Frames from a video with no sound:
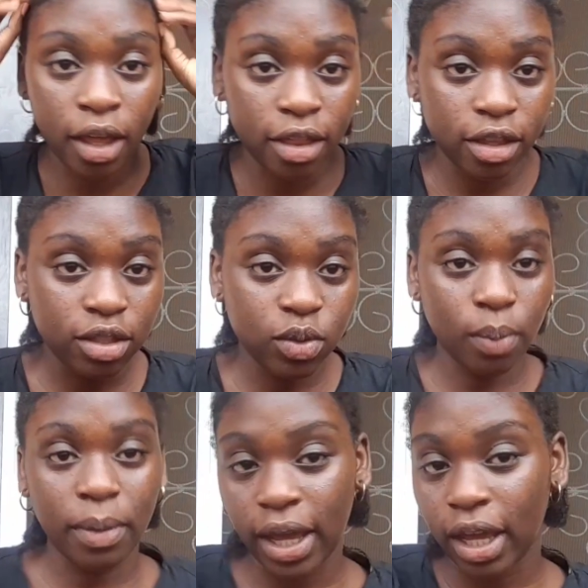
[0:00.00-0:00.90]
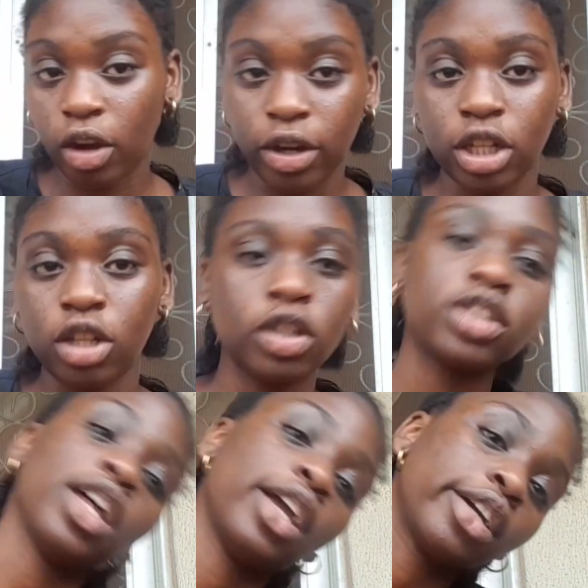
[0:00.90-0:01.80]
this is what my hair currently
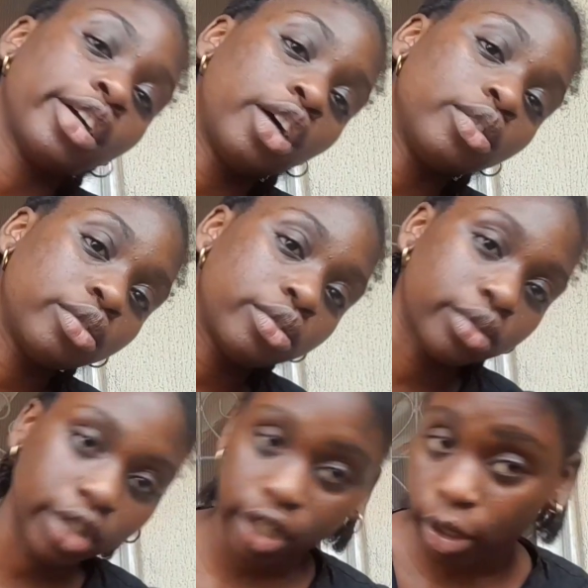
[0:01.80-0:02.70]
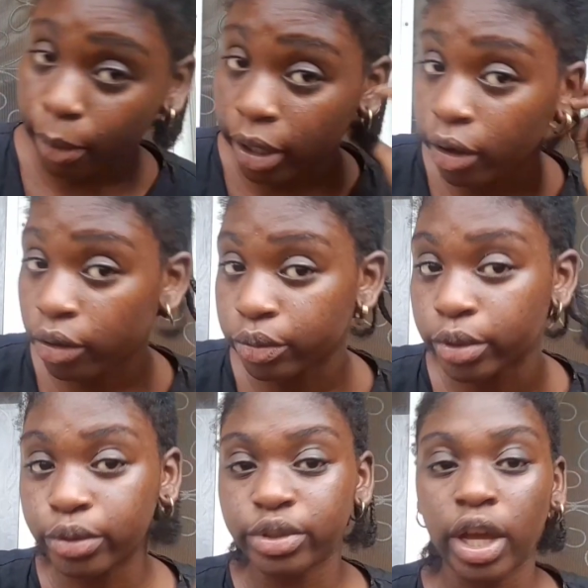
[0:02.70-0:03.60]
looks like i want to take out my
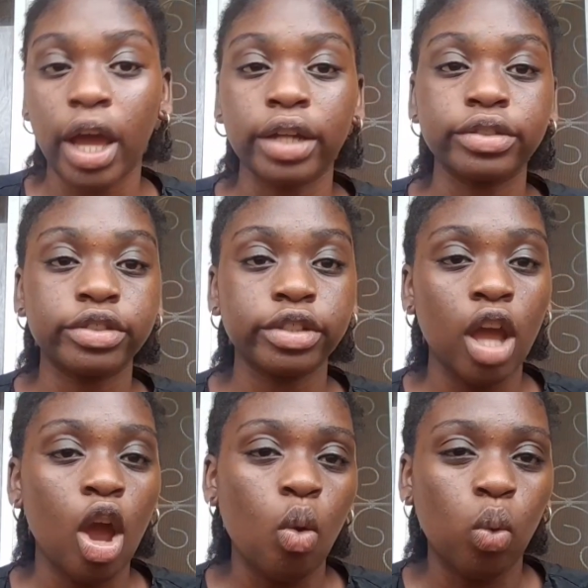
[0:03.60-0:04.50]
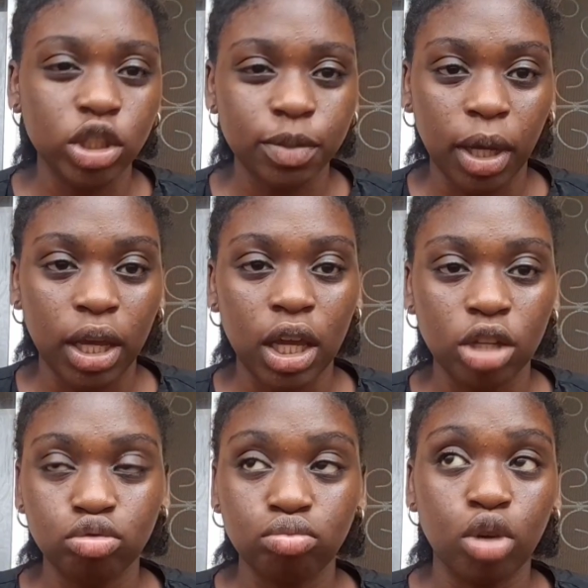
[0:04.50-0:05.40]
cornrows and wash my hair
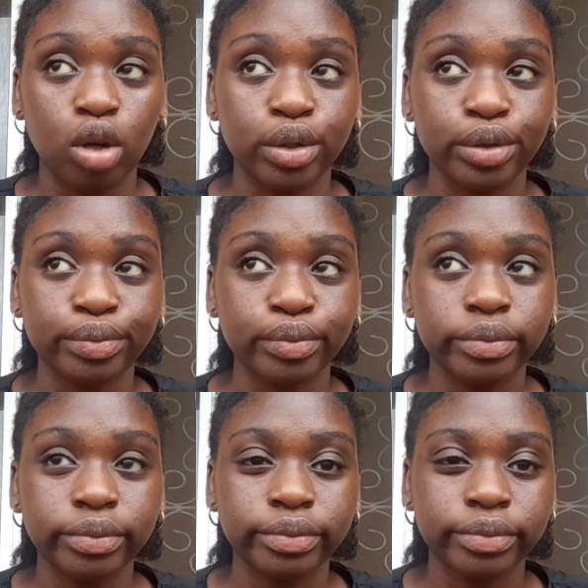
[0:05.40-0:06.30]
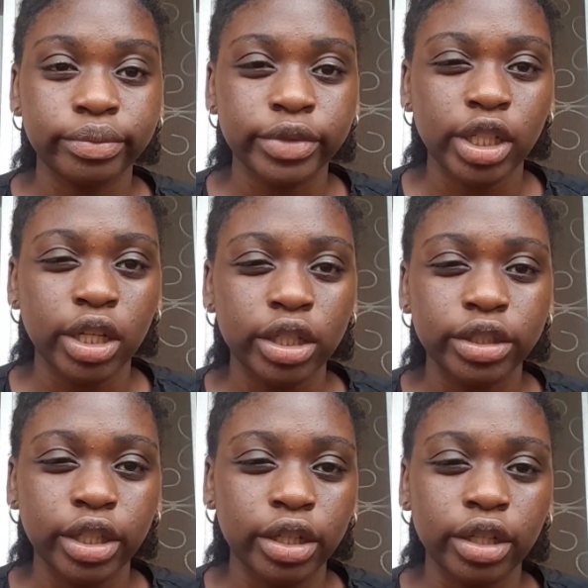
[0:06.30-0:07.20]
tomorrow
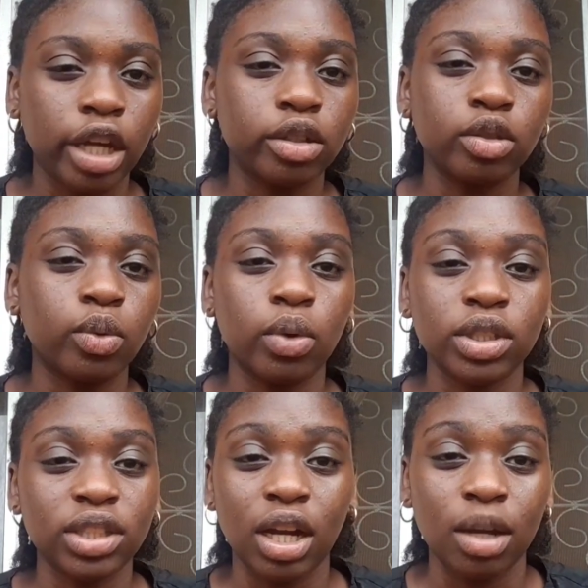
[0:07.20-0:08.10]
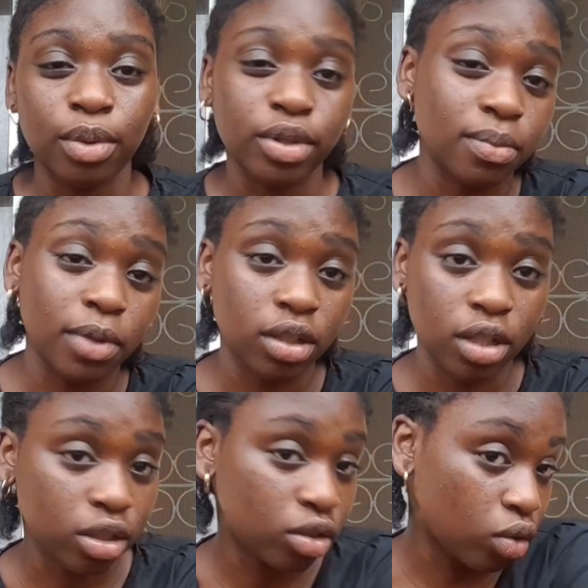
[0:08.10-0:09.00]
then i don't know what style i'm going to make
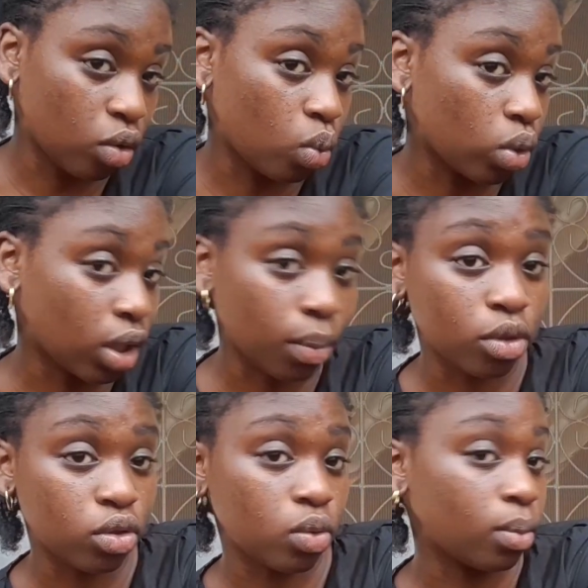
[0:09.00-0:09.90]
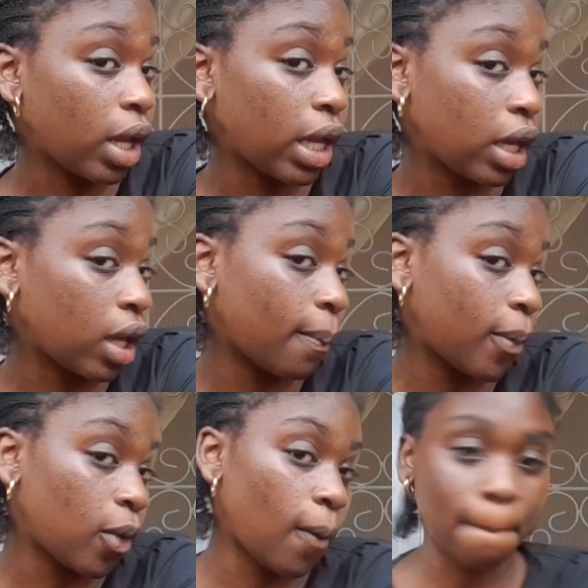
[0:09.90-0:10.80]
next or what i'm going to do my hair
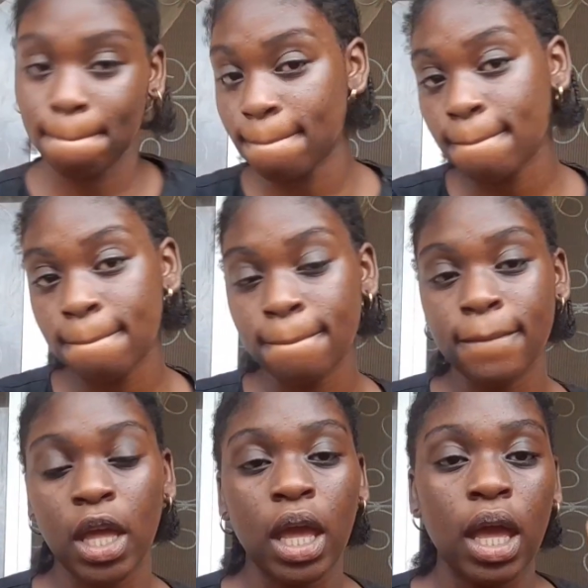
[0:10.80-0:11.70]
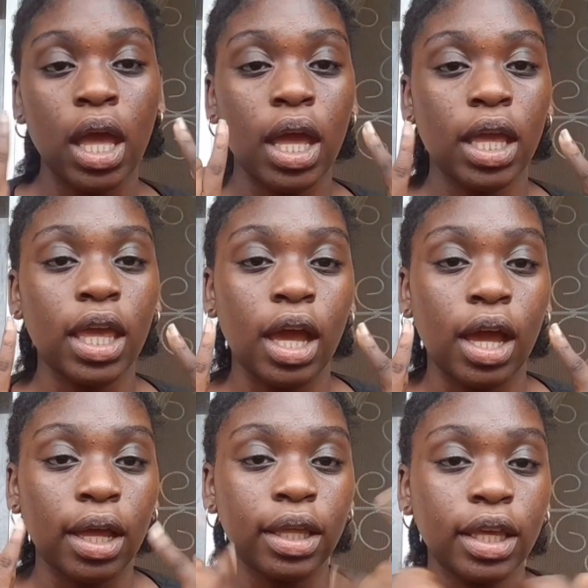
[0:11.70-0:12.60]
for yeah
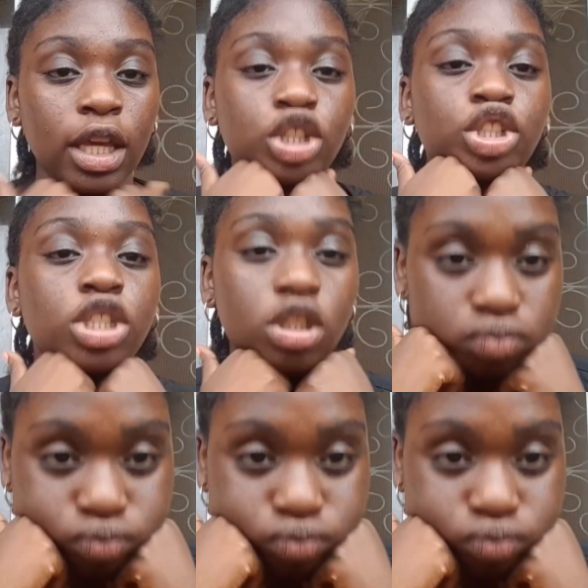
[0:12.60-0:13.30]
genchi